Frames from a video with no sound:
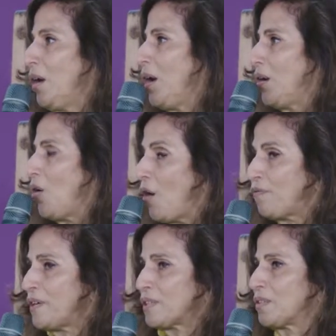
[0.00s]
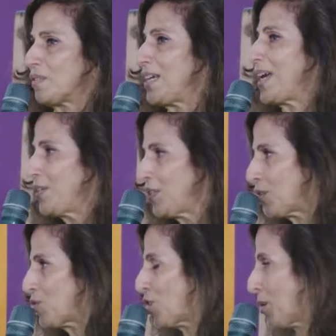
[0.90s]
offered the
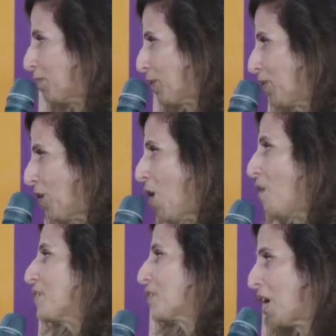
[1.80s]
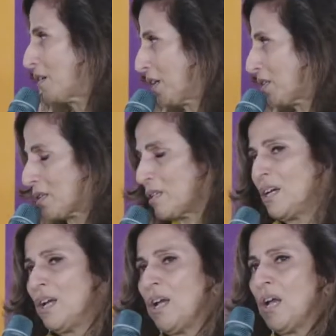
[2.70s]
editorship of Stardust
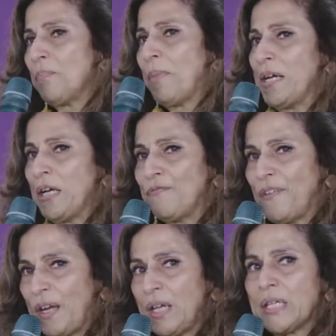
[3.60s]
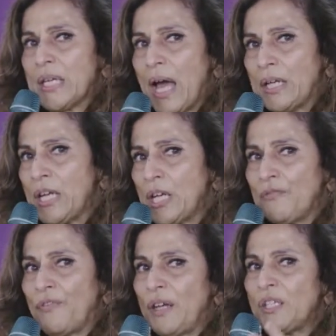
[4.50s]
by a very canny and a
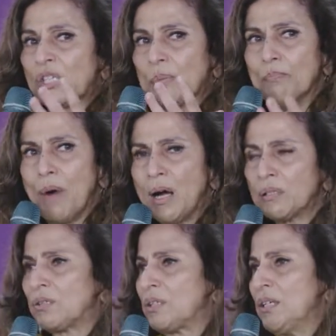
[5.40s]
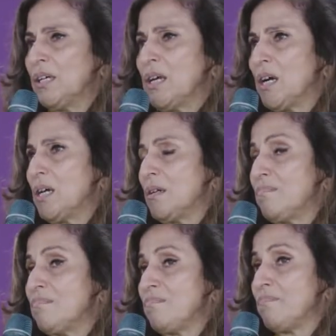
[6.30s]
very smart
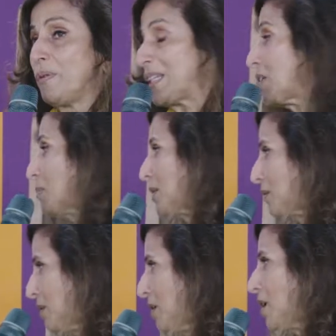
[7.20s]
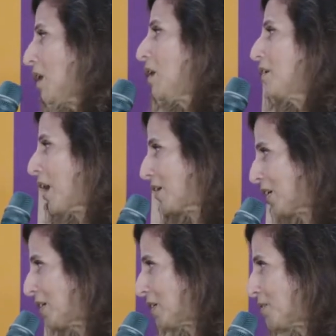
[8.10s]
businessman,
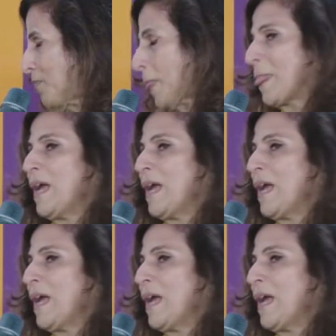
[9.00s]
Narihira.